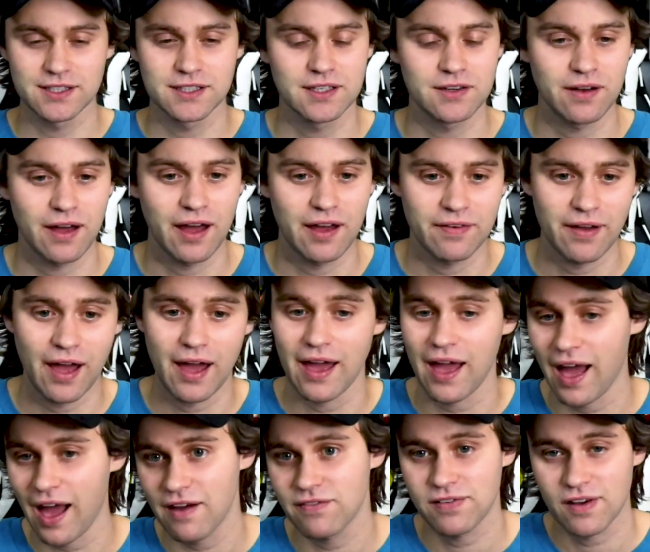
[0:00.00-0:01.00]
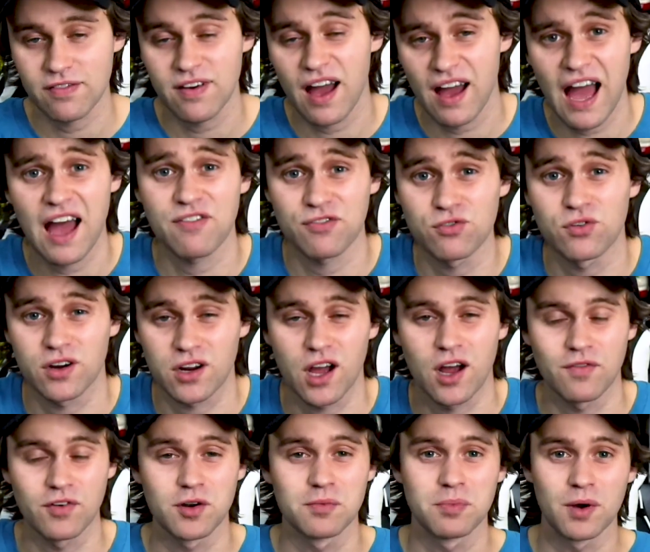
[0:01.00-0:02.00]
you know, I have
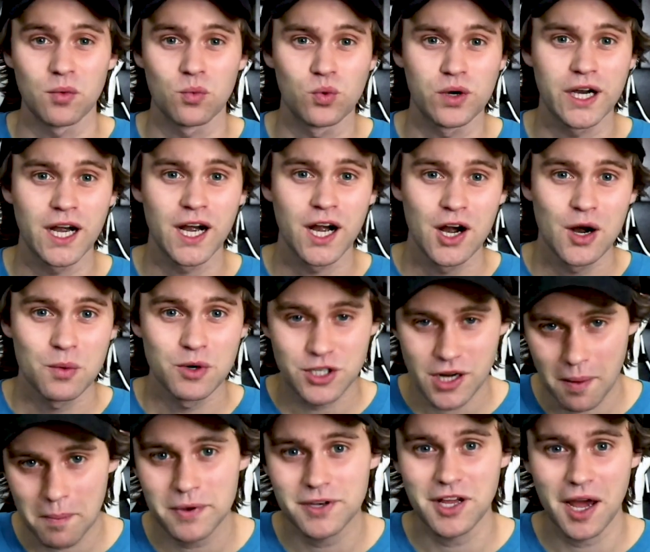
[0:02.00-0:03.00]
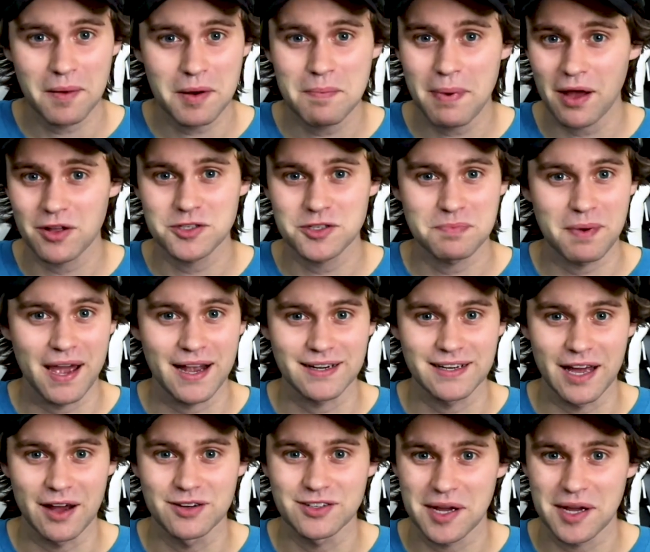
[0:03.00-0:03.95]
recovered, but we're time to bounce back now.